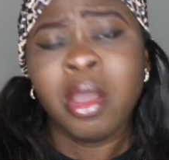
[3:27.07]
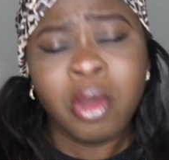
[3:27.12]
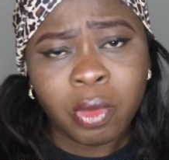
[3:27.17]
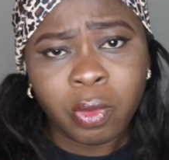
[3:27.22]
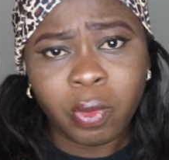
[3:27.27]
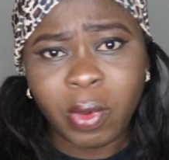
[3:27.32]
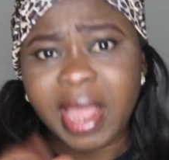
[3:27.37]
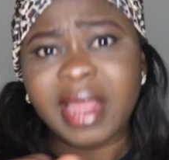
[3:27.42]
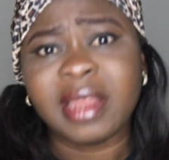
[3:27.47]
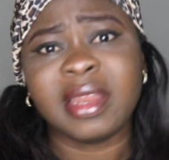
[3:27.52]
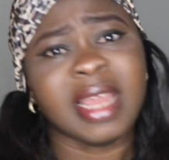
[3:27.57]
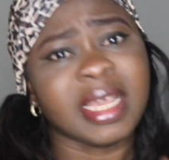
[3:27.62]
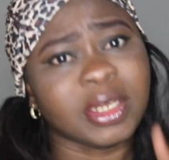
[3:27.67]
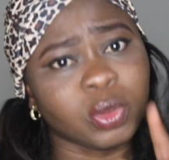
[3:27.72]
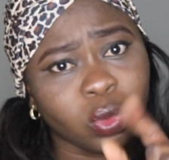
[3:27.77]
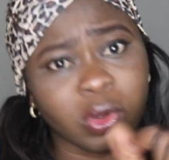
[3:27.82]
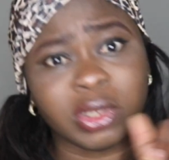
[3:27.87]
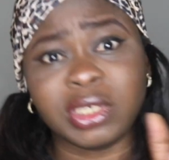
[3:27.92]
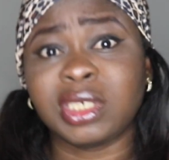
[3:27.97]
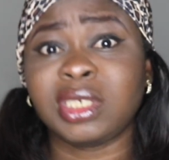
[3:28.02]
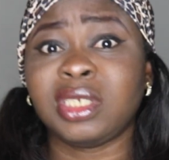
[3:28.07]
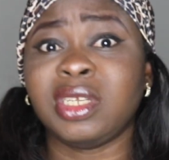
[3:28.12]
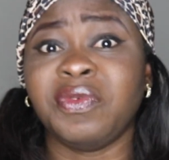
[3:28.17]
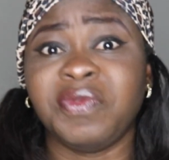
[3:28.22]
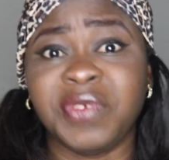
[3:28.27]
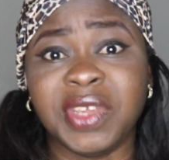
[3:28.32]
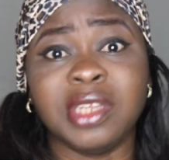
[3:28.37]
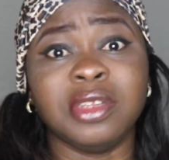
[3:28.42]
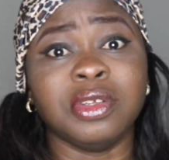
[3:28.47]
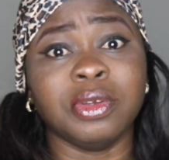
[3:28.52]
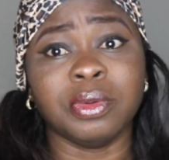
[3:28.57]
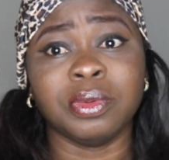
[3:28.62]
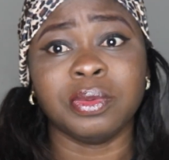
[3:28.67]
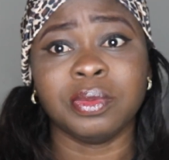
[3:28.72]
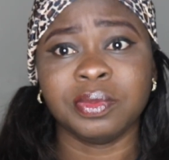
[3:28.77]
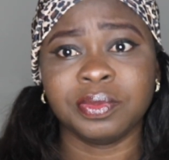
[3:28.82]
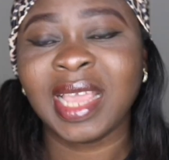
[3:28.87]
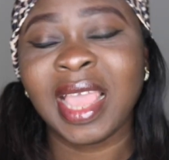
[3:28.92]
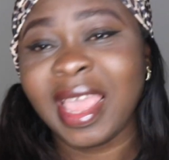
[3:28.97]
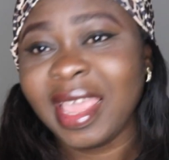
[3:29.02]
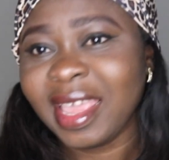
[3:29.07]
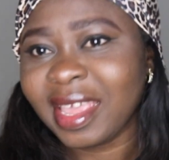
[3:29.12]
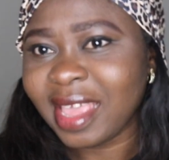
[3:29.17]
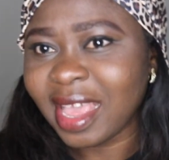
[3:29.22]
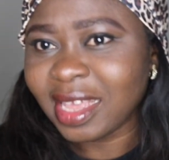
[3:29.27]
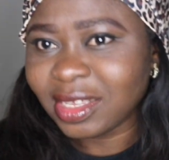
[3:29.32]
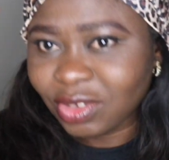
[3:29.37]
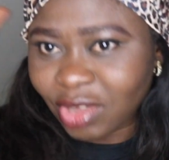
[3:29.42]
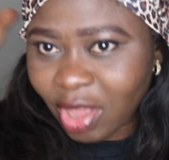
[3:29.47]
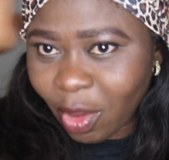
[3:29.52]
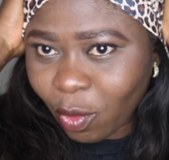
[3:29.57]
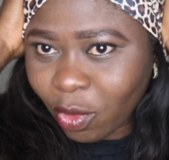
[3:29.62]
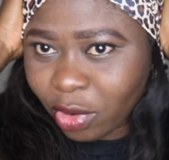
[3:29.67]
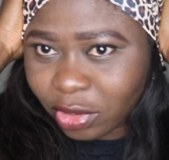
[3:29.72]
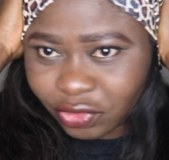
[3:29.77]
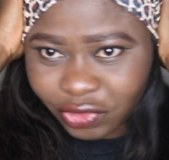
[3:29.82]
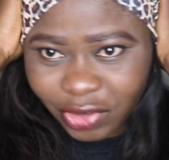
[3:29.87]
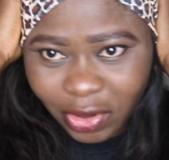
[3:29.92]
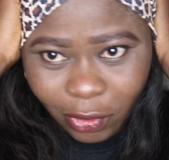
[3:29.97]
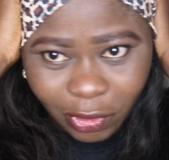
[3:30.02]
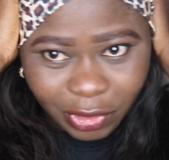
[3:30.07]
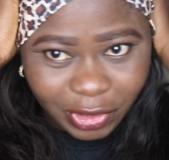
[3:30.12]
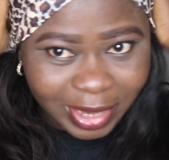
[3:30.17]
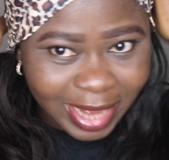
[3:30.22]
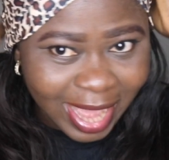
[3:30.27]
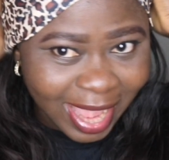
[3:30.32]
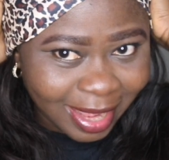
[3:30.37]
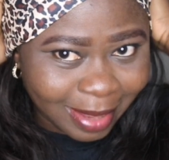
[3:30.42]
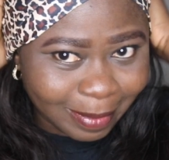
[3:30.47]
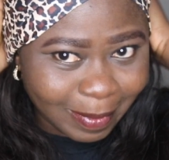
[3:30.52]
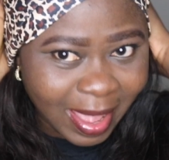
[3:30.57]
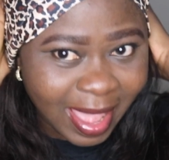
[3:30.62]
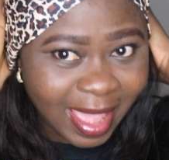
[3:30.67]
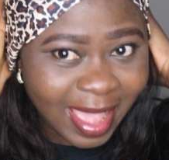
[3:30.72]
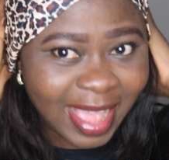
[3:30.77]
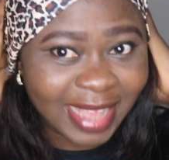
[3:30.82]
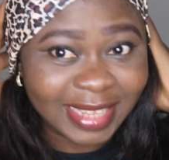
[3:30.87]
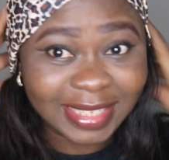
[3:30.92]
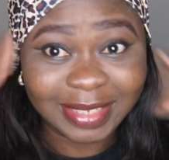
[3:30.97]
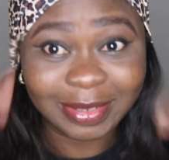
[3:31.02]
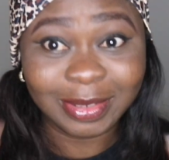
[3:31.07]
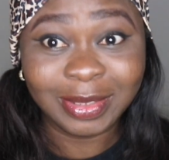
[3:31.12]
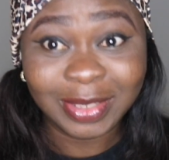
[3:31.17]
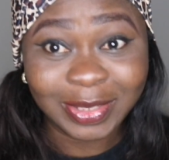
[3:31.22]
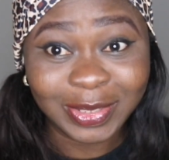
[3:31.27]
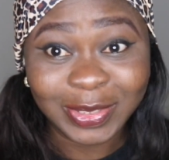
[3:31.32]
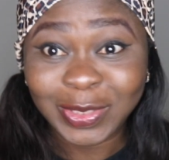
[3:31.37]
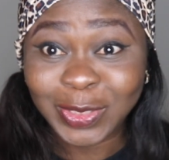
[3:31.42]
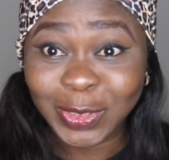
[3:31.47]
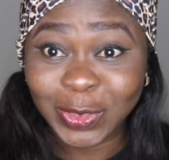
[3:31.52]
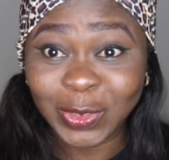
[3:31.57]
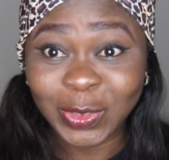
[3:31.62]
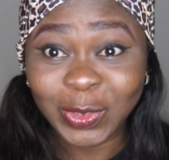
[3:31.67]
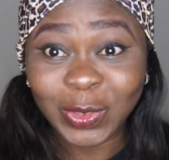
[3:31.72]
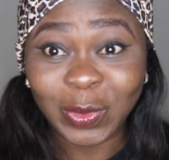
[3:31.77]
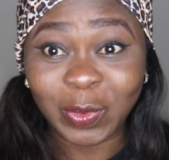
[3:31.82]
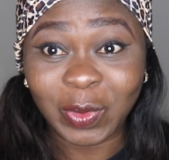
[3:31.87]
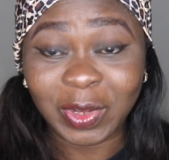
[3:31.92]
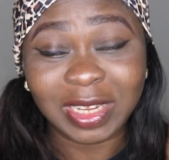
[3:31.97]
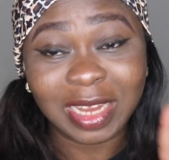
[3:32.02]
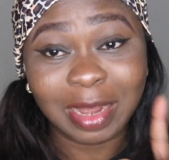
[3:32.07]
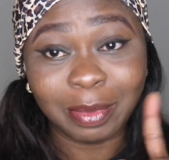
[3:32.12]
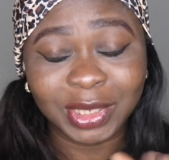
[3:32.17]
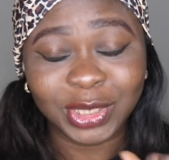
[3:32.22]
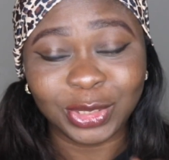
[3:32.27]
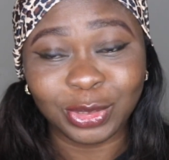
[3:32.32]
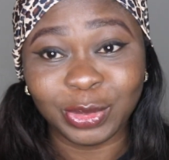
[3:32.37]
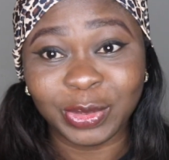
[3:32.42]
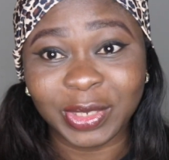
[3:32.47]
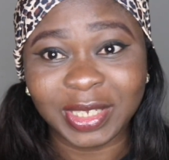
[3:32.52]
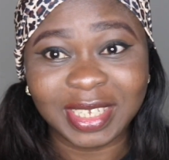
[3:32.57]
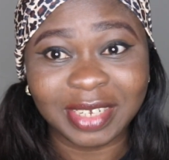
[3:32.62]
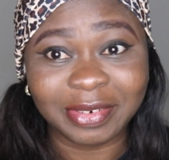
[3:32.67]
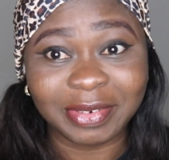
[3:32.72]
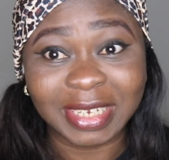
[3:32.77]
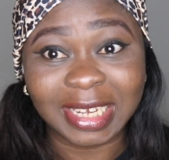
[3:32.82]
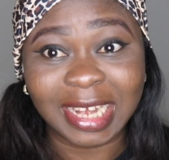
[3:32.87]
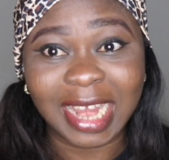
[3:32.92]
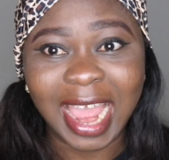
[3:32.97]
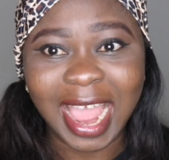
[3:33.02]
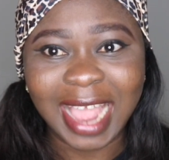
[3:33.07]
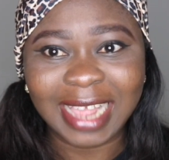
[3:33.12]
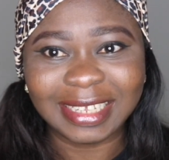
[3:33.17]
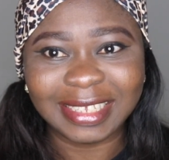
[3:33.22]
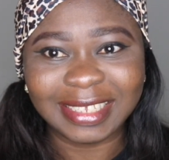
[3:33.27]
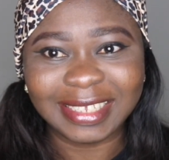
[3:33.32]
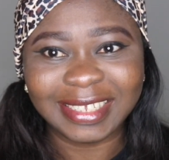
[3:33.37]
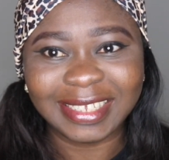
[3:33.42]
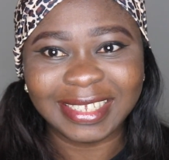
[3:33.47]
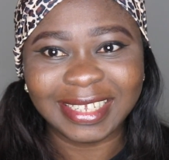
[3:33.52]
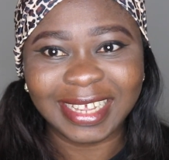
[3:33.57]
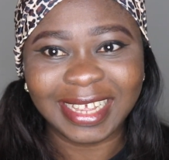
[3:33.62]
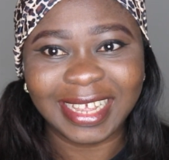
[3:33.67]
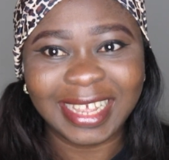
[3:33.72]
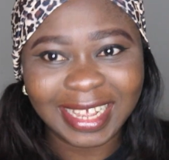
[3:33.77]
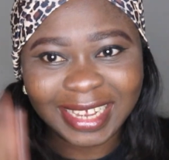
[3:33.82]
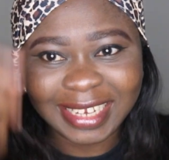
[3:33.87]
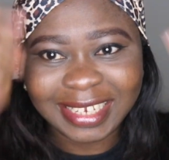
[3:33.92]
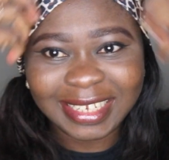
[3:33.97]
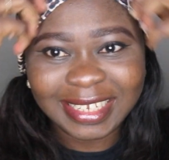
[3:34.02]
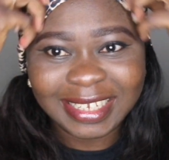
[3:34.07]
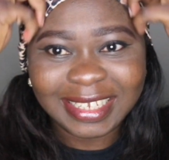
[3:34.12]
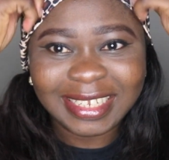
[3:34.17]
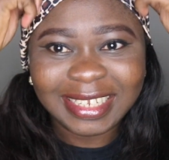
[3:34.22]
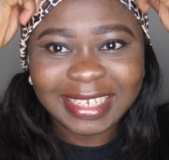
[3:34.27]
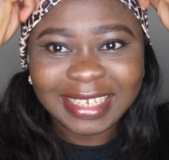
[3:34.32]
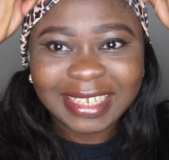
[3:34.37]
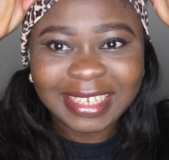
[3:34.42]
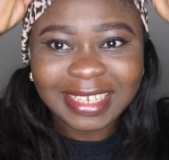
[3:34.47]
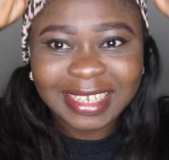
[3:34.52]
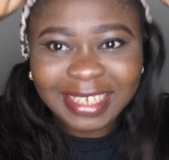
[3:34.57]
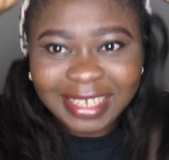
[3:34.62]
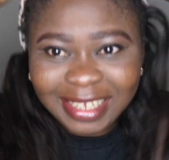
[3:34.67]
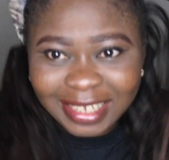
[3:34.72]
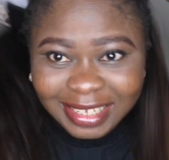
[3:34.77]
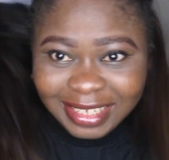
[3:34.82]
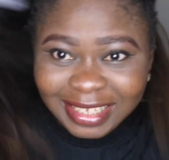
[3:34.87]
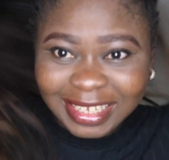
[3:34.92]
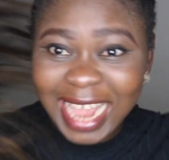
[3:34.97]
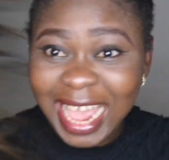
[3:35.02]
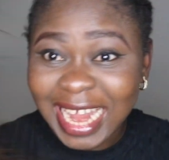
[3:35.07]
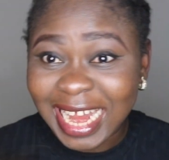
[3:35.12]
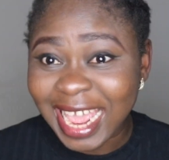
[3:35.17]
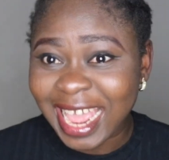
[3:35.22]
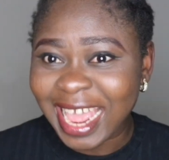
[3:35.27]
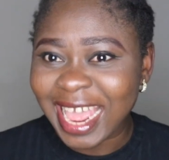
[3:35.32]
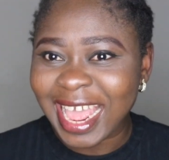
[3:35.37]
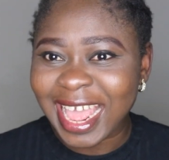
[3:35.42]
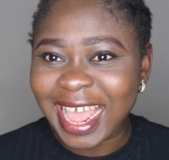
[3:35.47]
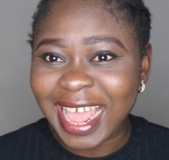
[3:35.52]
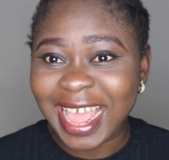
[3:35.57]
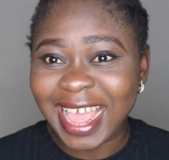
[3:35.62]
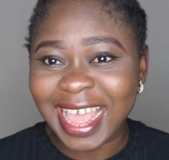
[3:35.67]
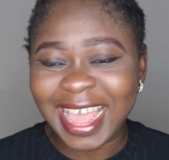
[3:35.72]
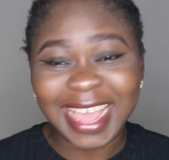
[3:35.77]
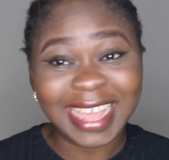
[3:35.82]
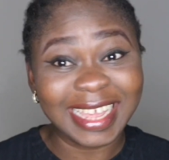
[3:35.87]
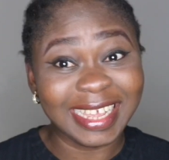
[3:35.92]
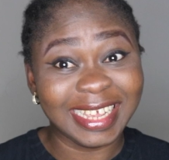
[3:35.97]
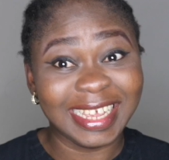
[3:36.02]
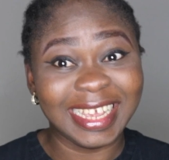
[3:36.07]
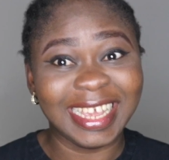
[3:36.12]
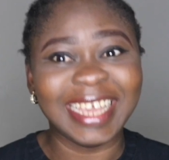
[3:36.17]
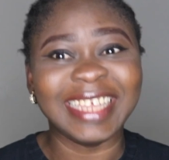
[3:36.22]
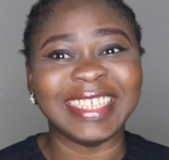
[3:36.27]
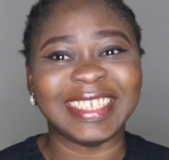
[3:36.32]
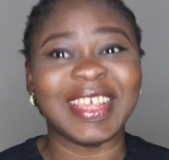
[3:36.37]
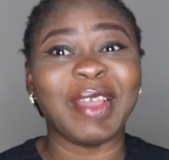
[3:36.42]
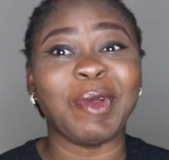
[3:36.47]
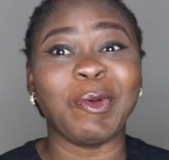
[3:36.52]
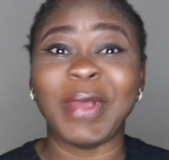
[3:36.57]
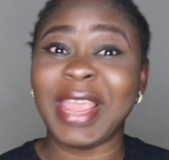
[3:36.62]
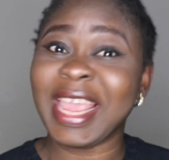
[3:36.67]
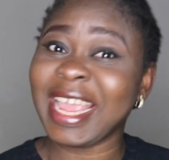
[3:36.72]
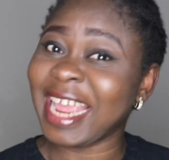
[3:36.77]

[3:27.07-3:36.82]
Well, let's watch the video. In case you are wondering or you like my hat, do you know what? Let me show you a secret, guys. Ta-da! It's a wig